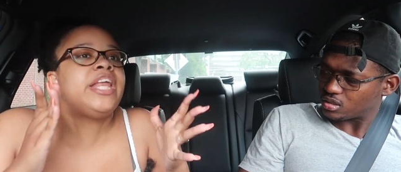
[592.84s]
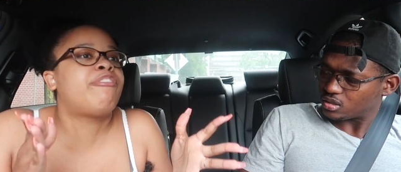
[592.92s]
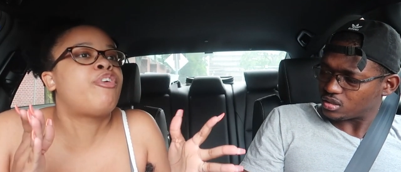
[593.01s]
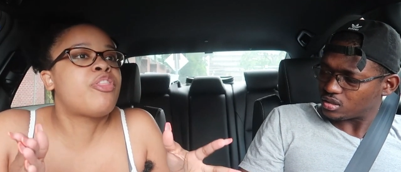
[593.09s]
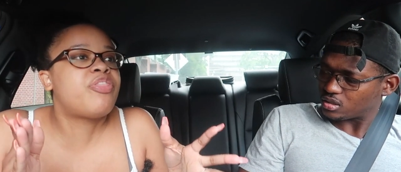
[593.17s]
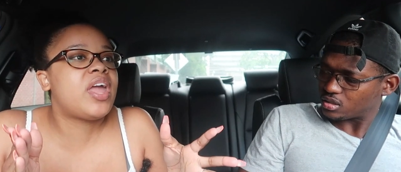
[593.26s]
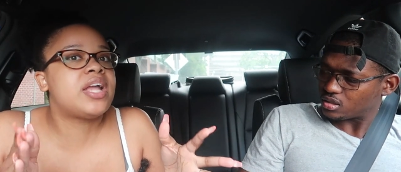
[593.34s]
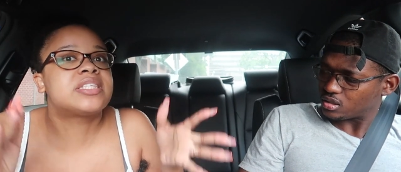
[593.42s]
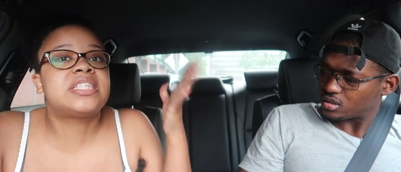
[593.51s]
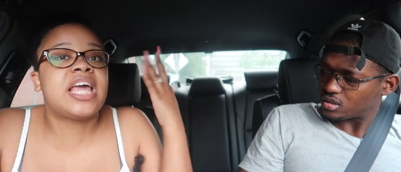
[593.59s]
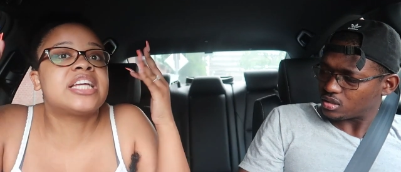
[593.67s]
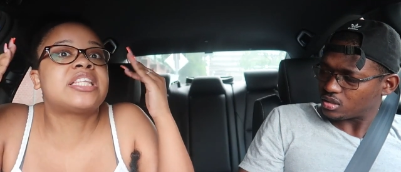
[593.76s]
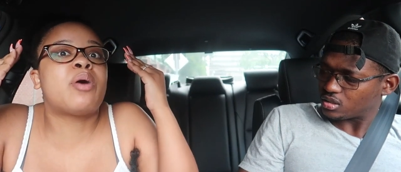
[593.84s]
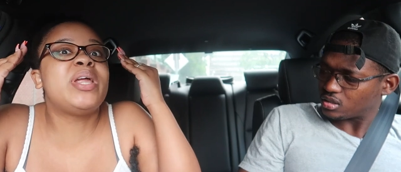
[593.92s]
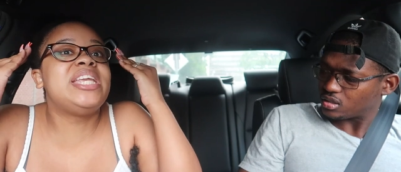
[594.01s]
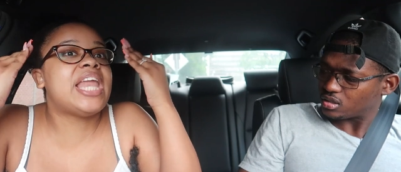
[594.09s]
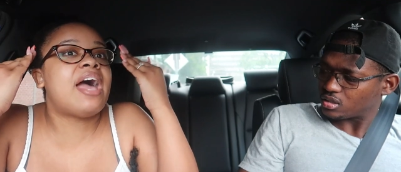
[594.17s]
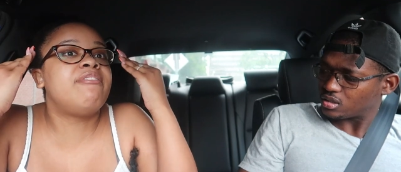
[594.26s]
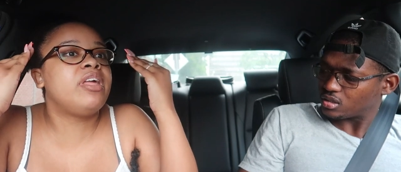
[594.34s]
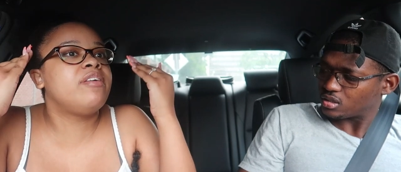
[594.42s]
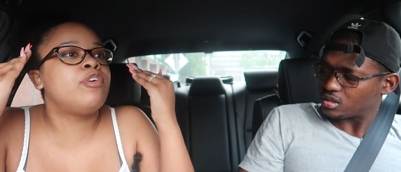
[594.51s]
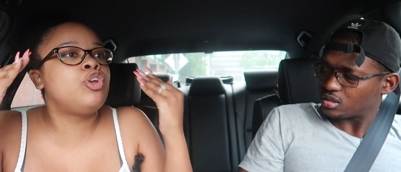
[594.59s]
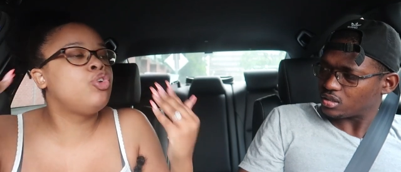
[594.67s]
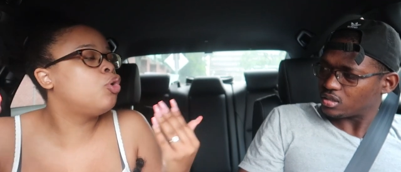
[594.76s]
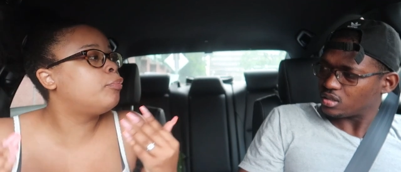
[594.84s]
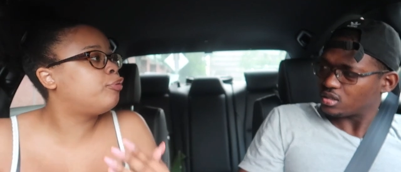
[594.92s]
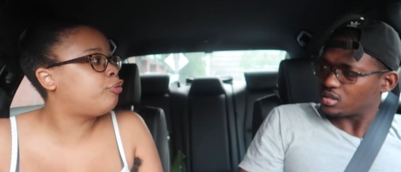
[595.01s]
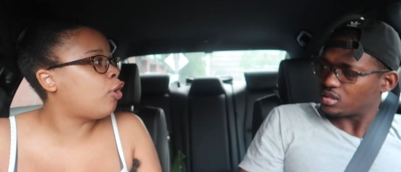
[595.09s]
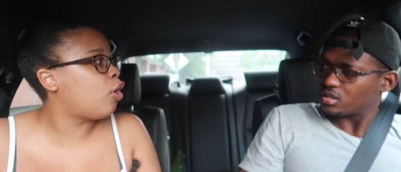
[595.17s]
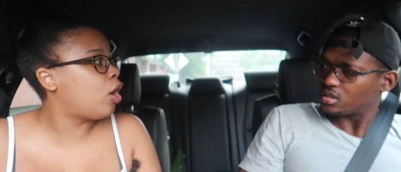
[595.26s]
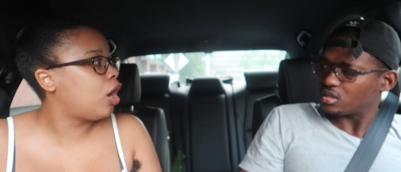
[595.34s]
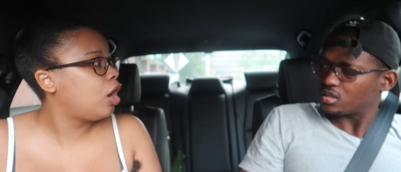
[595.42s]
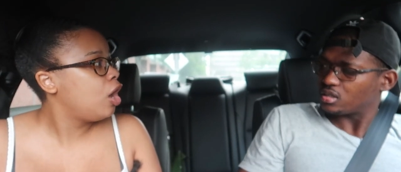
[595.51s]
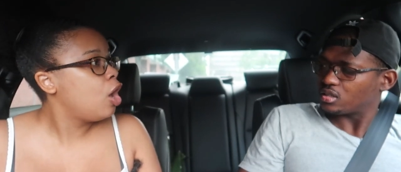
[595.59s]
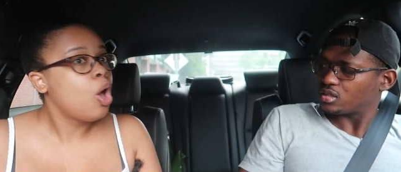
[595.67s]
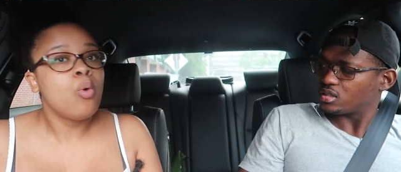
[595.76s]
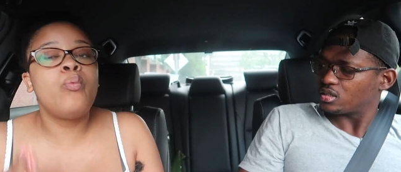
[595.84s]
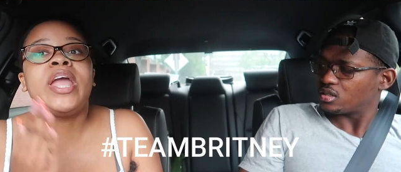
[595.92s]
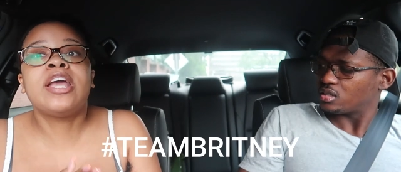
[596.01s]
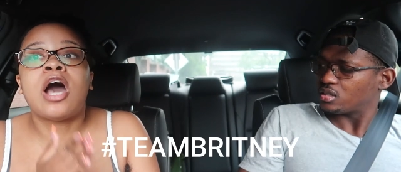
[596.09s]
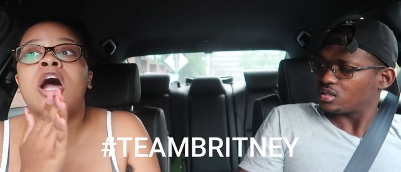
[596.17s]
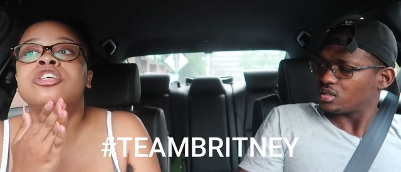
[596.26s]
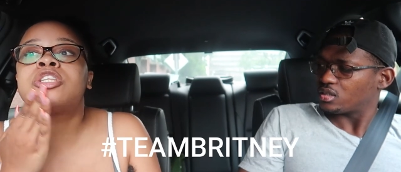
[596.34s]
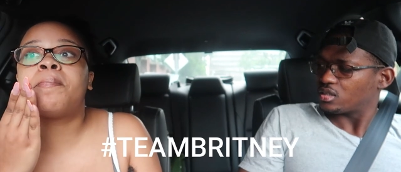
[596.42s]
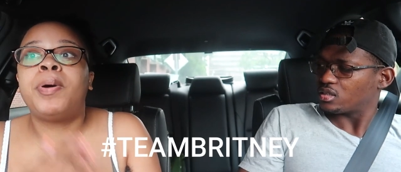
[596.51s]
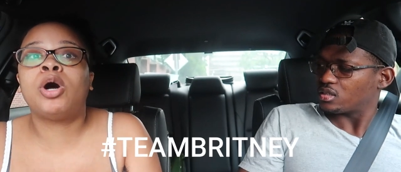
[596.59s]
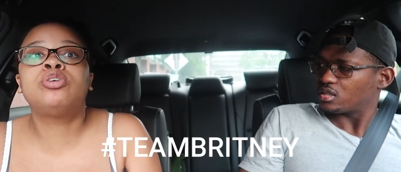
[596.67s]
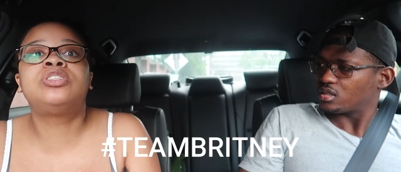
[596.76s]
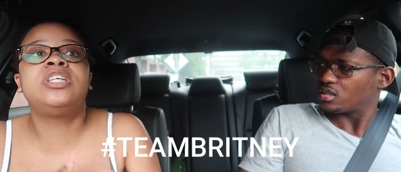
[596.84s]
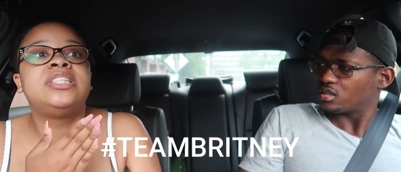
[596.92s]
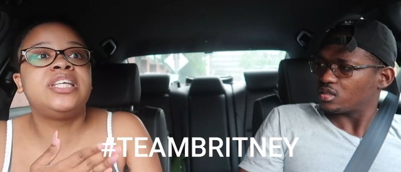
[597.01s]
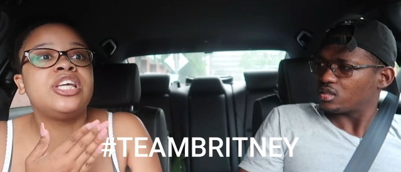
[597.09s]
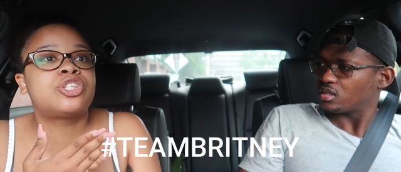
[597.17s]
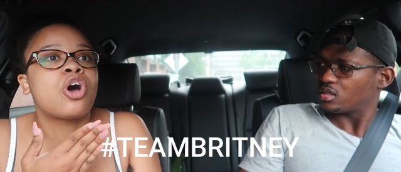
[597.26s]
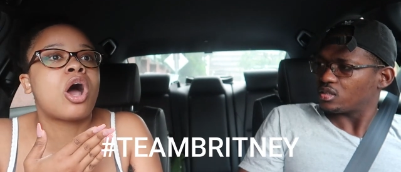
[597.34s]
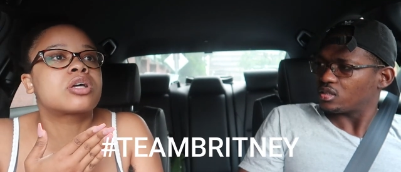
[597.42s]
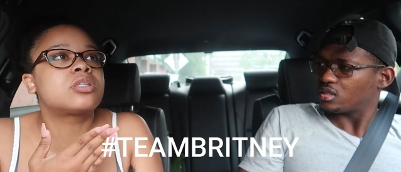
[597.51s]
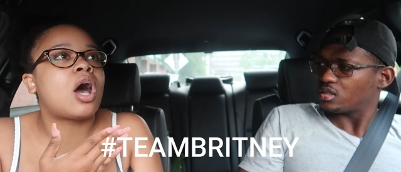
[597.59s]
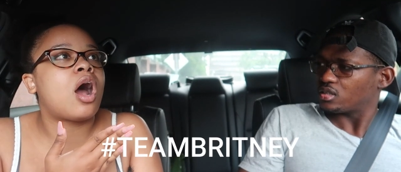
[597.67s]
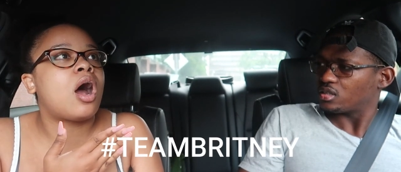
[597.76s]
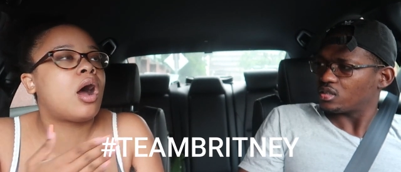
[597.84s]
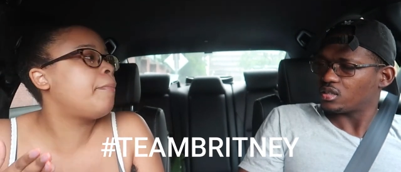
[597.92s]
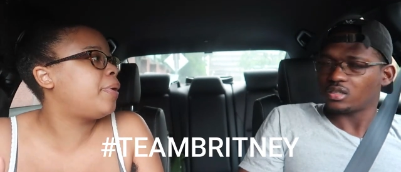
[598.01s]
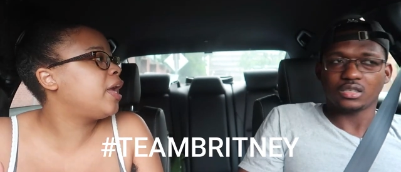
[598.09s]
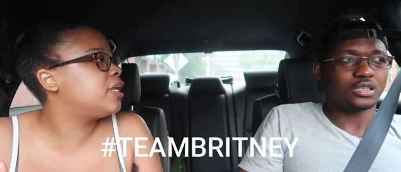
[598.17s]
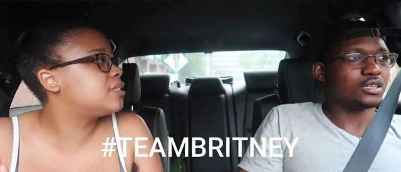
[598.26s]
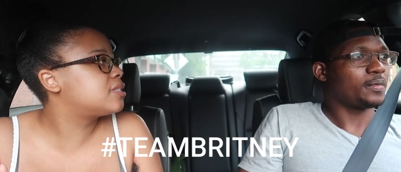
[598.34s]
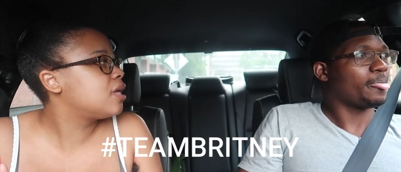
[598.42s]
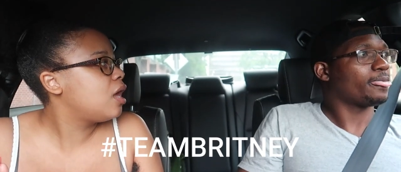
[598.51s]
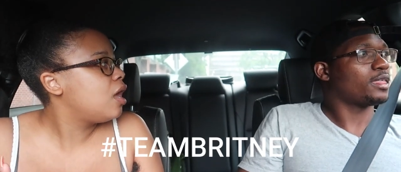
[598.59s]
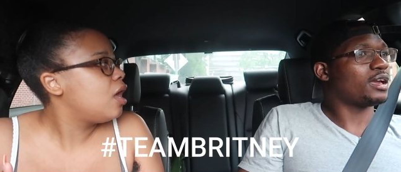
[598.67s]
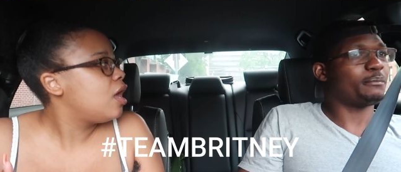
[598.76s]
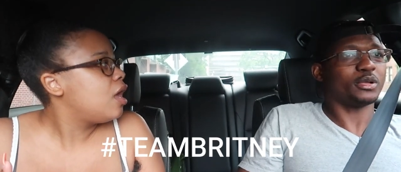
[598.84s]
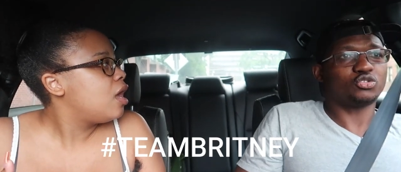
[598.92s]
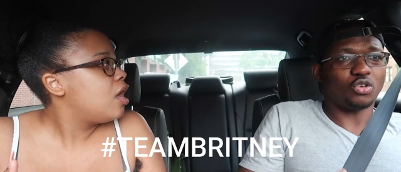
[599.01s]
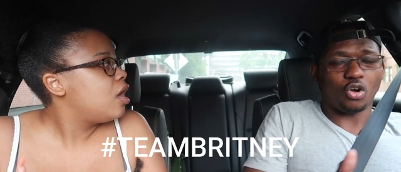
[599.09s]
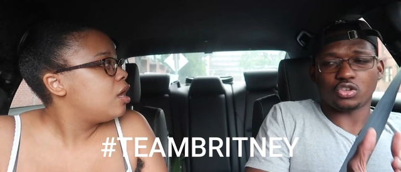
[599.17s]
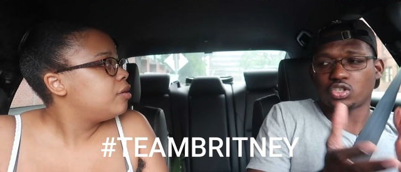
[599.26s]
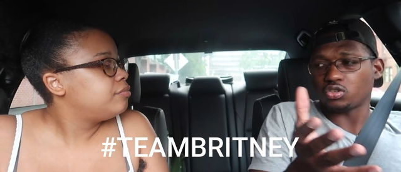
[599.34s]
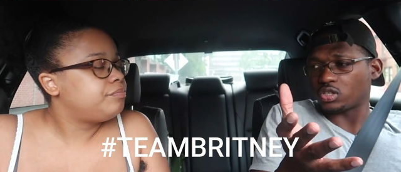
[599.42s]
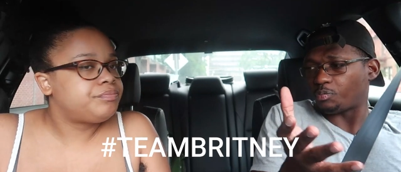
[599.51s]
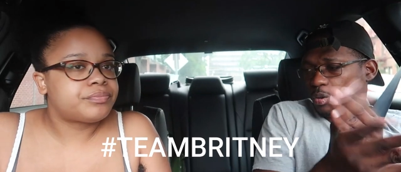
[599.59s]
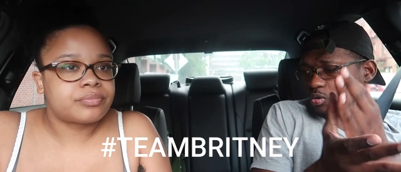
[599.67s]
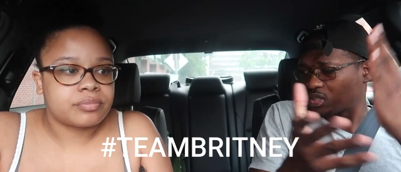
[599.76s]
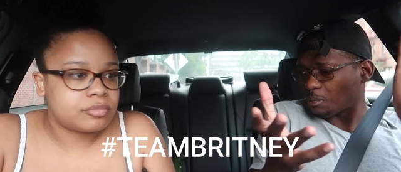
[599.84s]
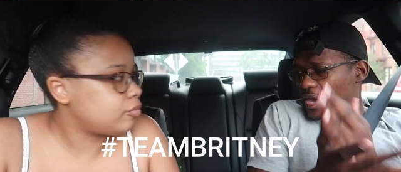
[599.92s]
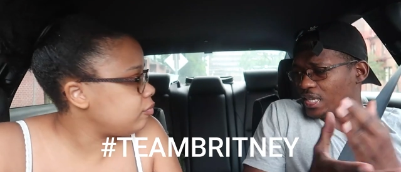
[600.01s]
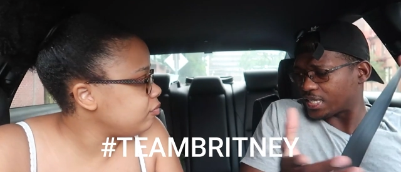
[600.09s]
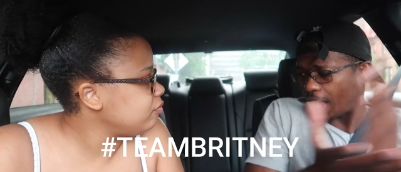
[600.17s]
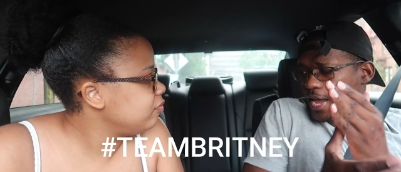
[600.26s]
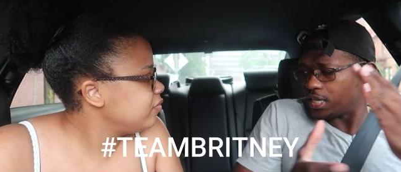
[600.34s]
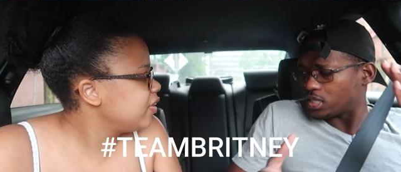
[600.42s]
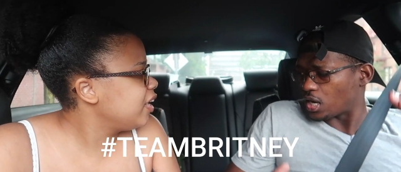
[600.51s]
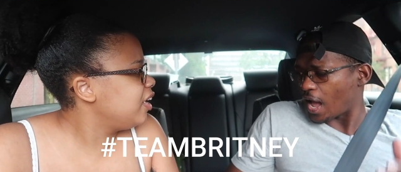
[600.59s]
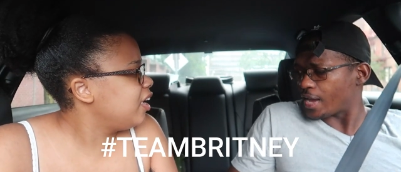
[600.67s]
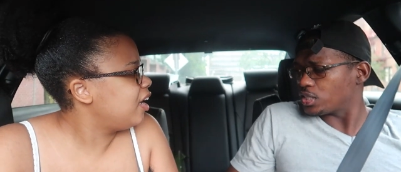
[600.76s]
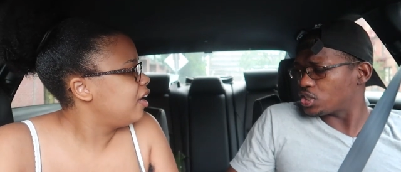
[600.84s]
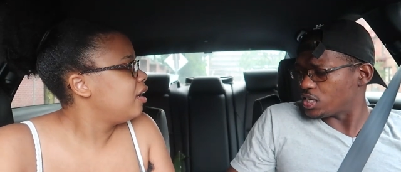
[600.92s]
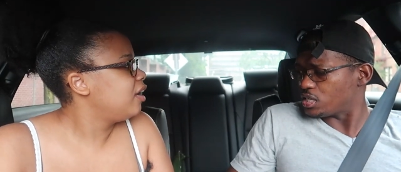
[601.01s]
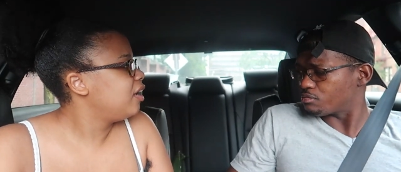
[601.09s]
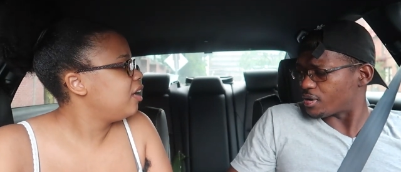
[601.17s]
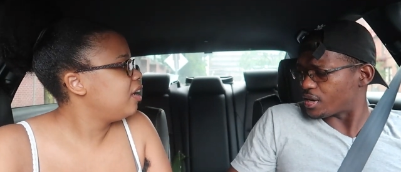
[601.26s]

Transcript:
Speaker 1: many different things, things that we never even knew before. We are supposed to detox our armpits.
Speaker 2: Yeah, but you're also supposed to maintain your hygiene,